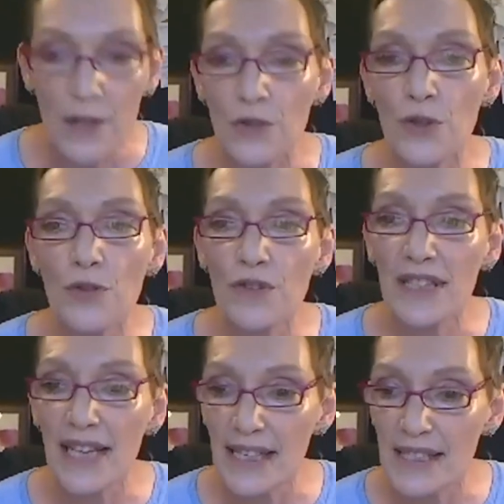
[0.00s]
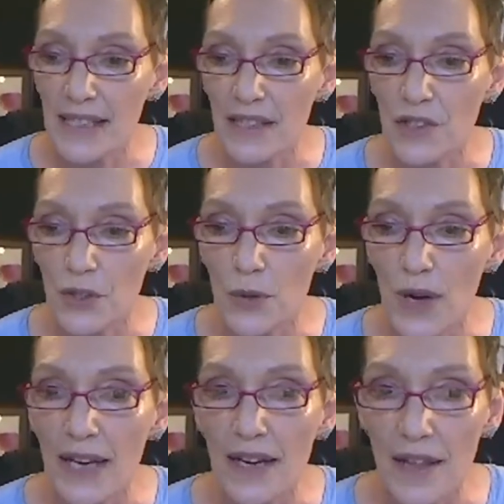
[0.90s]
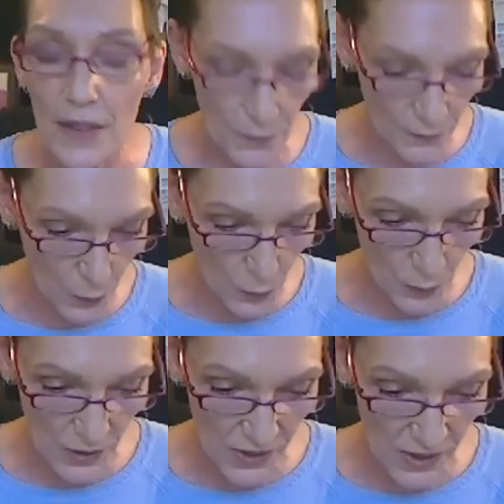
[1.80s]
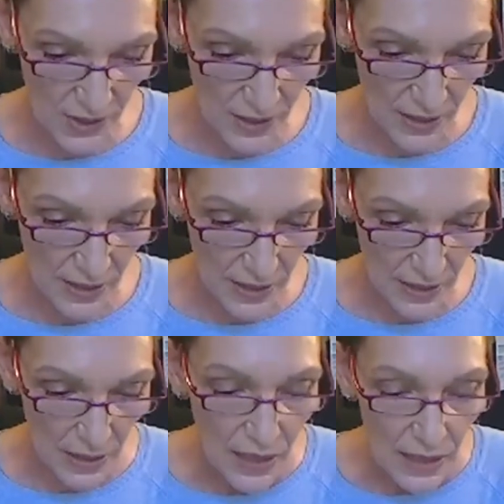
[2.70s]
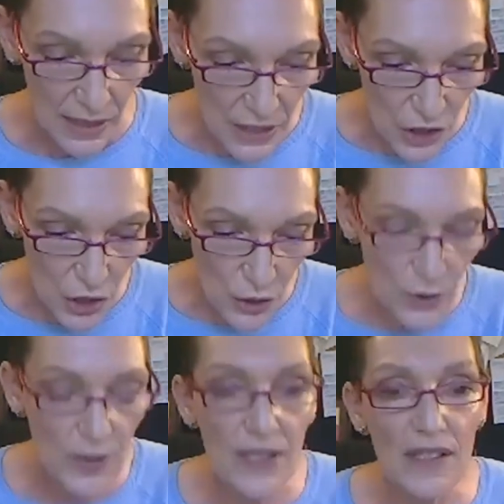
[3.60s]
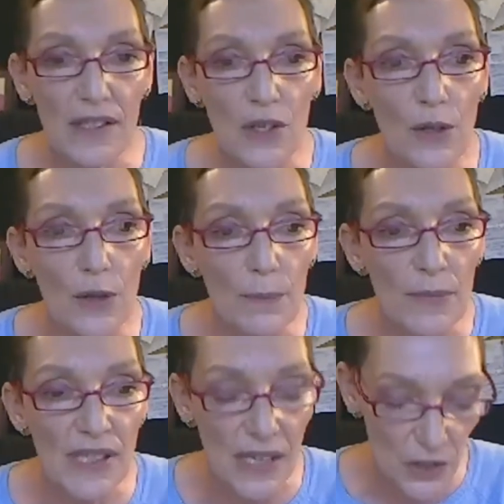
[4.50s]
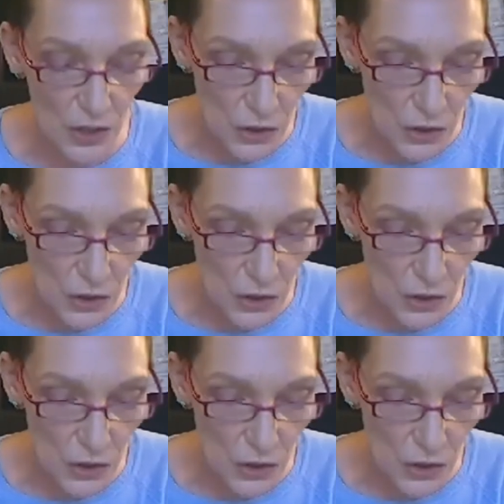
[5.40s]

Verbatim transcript: through relating to another force. Nietzsche uses terms such as